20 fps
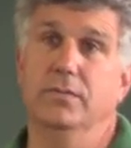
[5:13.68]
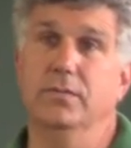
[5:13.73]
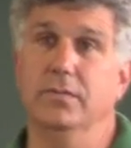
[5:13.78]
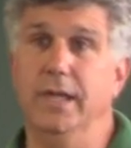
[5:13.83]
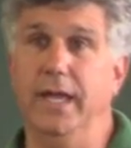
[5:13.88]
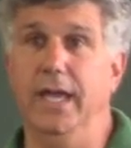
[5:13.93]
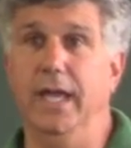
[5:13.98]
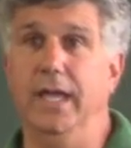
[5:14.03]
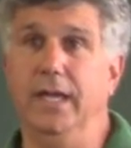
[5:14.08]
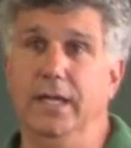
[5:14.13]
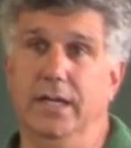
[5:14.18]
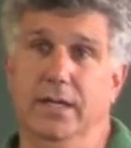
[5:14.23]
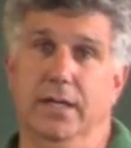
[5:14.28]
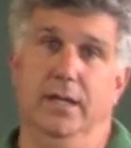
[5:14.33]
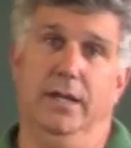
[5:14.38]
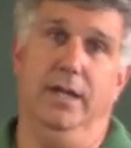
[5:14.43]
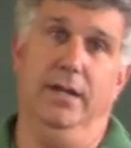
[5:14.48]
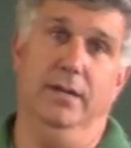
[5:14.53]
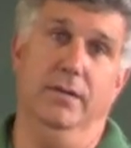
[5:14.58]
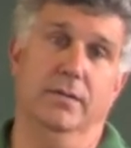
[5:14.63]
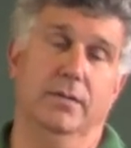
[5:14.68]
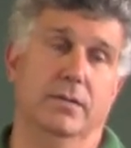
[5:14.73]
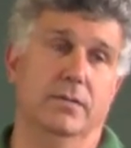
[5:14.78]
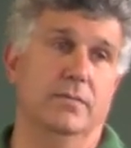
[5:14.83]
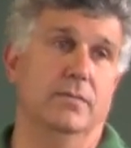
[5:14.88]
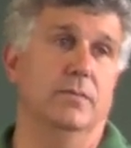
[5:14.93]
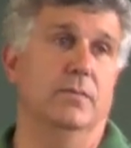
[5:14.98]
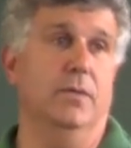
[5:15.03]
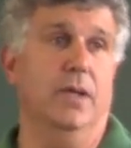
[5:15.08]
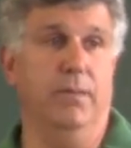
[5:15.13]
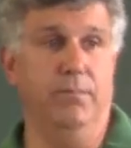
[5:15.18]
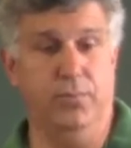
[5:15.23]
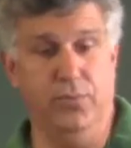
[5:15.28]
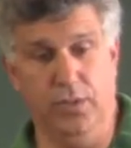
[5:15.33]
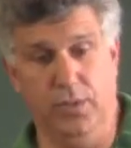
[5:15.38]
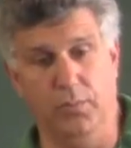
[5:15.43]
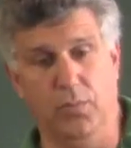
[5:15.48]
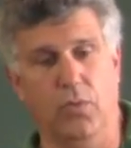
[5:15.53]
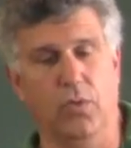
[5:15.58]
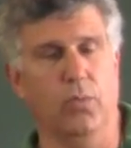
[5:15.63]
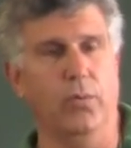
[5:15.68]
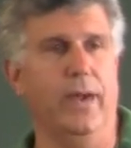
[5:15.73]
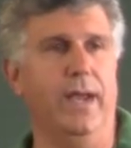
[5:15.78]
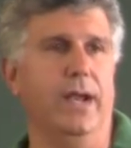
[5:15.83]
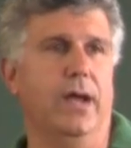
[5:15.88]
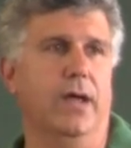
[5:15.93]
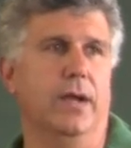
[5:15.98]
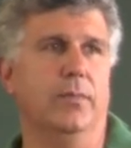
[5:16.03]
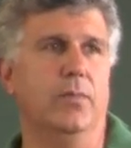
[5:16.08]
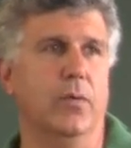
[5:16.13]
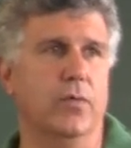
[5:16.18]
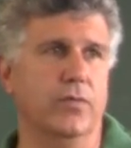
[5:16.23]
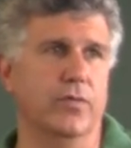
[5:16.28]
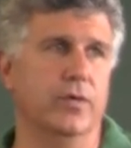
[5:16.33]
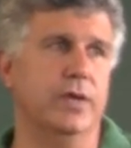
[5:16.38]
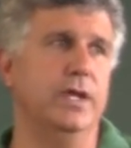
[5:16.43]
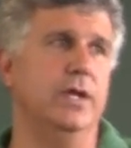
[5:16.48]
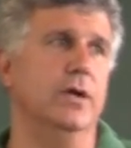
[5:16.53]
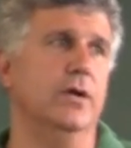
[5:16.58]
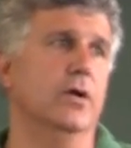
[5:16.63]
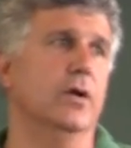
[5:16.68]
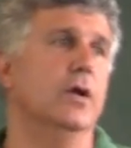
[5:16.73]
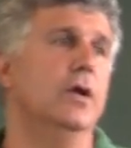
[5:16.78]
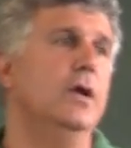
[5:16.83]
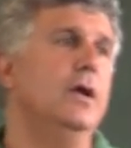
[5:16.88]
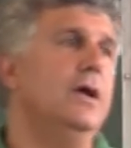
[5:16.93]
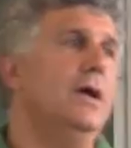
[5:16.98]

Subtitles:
leg, and I'm putting more weight on him over here.